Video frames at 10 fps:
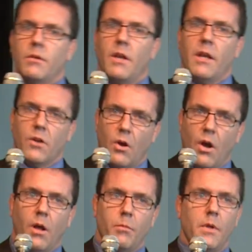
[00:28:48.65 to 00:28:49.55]
and
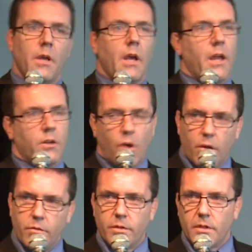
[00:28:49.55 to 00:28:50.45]
calm and
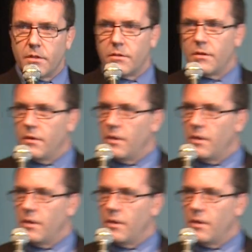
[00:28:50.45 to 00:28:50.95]
confidence